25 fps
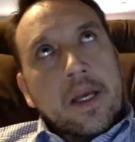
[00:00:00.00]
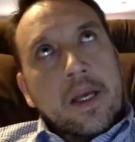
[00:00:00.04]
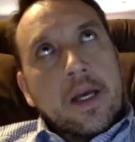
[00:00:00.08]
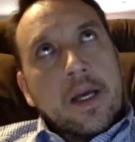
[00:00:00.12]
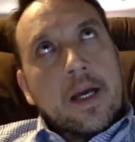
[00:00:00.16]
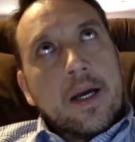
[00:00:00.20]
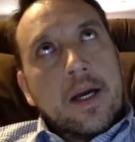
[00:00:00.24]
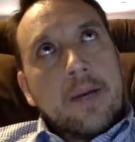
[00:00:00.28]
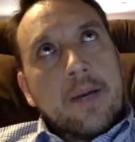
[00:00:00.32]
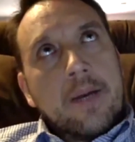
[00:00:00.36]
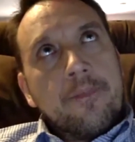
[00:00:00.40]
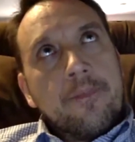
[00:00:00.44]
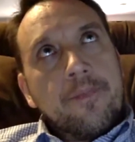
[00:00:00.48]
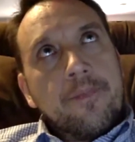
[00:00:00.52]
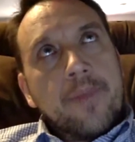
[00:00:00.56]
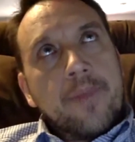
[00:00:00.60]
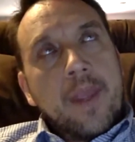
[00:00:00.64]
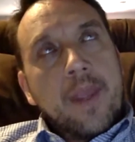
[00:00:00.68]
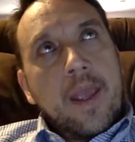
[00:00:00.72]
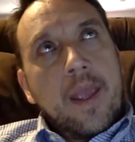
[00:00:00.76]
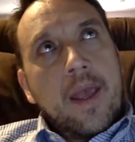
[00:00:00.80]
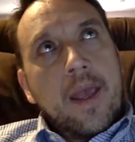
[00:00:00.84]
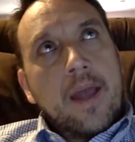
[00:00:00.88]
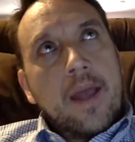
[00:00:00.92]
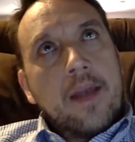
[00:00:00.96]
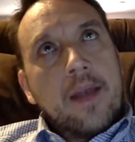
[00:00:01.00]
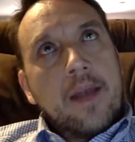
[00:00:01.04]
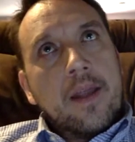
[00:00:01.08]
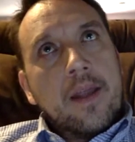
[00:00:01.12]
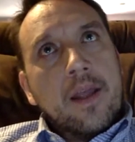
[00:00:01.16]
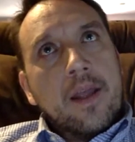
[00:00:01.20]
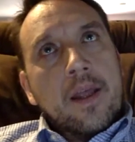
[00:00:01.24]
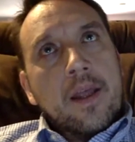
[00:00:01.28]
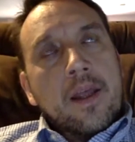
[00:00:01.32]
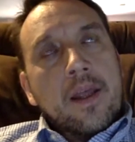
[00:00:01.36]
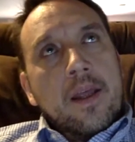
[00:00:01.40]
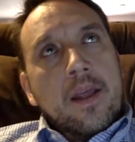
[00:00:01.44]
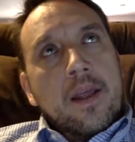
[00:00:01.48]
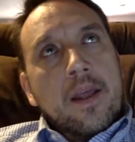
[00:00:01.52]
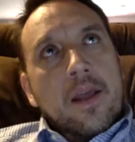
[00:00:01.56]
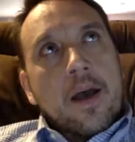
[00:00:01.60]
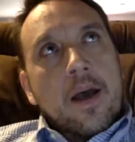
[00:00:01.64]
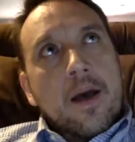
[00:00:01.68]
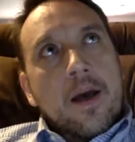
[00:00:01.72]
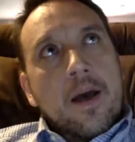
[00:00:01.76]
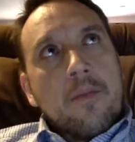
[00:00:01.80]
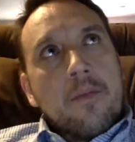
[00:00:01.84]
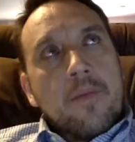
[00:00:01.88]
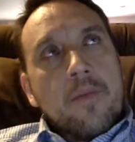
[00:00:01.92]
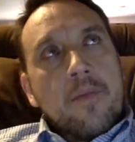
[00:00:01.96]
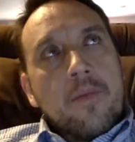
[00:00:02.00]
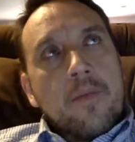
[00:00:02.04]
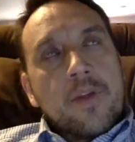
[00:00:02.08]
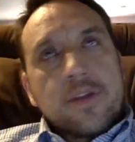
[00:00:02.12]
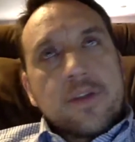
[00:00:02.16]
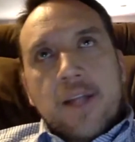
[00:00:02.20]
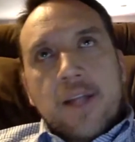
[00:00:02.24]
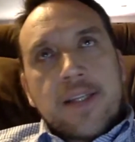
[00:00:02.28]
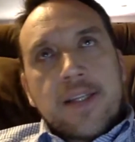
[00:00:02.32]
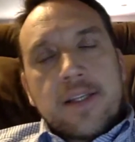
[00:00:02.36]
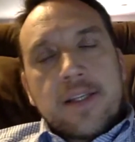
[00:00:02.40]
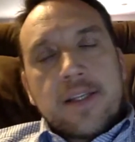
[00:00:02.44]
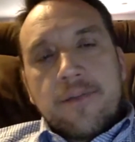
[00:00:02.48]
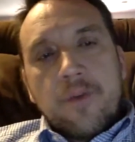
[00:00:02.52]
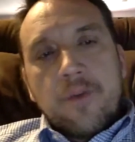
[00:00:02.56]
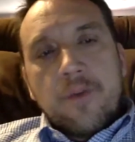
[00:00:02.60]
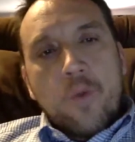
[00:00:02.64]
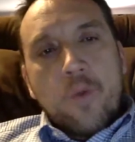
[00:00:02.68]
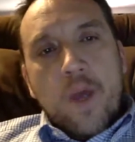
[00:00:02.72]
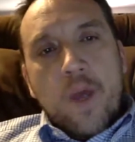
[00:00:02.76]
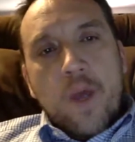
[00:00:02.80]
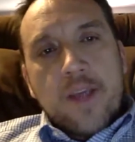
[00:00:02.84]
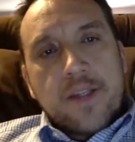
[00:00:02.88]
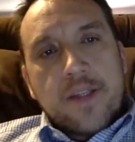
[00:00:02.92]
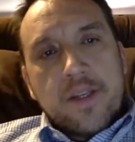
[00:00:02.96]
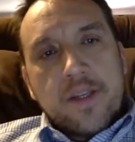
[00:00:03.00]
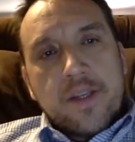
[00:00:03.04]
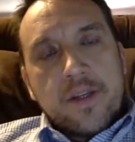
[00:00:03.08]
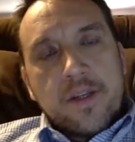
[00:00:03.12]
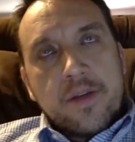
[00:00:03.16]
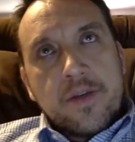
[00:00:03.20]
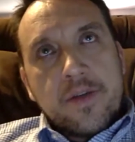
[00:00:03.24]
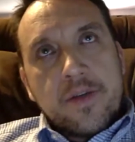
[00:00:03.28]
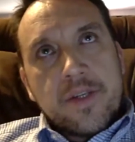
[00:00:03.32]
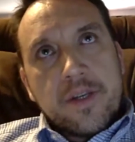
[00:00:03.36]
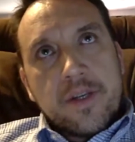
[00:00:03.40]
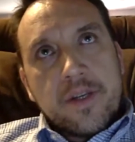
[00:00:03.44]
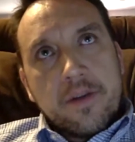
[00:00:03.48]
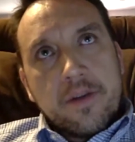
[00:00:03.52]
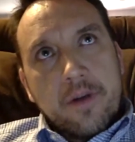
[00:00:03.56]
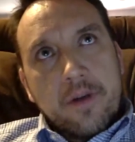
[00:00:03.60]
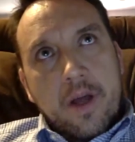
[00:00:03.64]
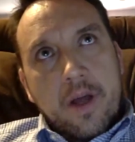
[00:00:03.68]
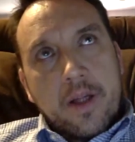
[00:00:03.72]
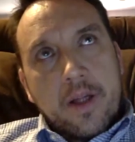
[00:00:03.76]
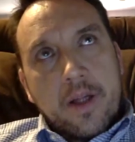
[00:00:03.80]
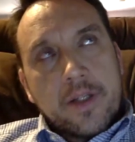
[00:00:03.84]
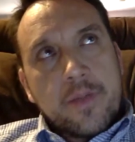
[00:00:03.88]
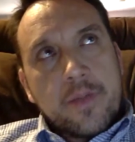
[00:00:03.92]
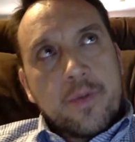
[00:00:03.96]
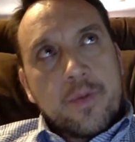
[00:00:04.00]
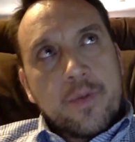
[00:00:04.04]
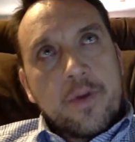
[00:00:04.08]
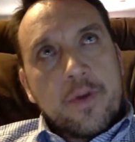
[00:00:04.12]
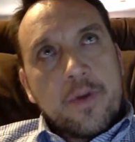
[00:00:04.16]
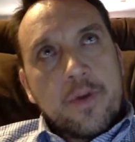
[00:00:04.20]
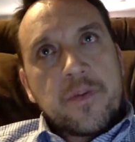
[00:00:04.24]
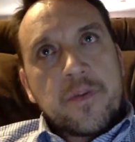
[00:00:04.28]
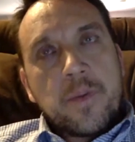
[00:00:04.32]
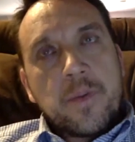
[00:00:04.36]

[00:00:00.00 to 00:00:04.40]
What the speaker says: There's lots of different ways to do zero knowledge proofs,